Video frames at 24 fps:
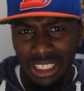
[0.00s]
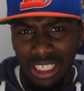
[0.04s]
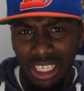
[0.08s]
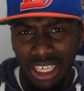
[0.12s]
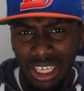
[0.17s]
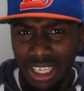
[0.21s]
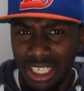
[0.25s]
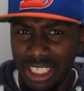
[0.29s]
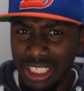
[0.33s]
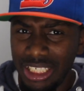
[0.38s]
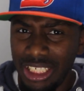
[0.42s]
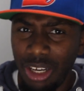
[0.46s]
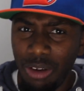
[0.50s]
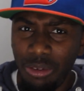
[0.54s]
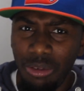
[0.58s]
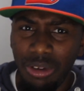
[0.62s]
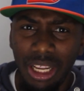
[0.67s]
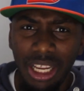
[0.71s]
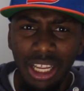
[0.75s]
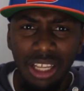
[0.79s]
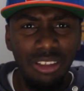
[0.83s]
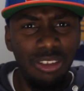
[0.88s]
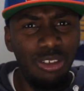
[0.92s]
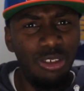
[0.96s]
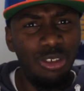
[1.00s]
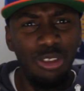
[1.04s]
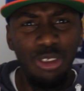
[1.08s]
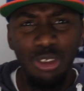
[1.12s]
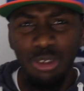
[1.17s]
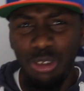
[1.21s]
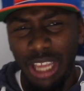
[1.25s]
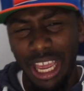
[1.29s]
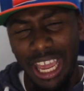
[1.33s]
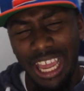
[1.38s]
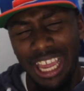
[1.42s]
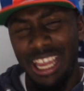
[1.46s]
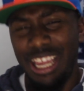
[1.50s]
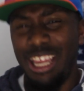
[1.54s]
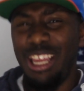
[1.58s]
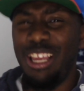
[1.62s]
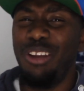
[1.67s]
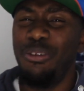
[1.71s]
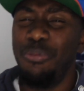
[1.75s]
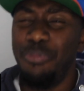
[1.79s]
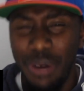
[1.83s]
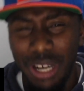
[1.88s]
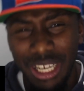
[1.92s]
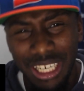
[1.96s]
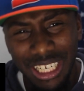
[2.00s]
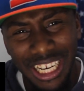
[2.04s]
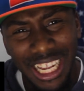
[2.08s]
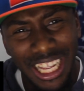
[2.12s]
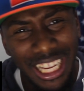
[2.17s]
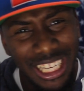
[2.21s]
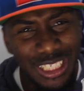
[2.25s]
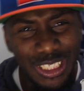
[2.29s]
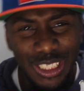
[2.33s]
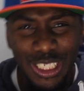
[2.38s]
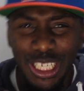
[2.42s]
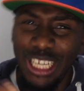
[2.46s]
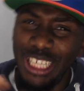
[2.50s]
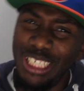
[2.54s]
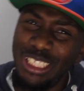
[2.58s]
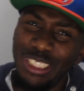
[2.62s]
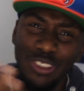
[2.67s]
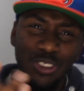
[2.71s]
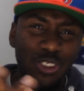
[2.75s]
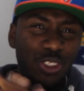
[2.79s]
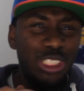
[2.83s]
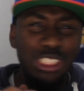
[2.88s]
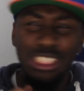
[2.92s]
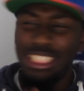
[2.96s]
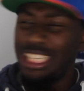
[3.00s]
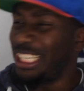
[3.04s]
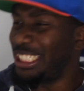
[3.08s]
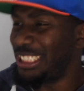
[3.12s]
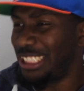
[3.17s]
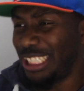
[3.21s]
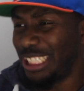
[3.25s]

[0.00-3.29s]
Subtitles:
I know, nigga, you can't use my days. You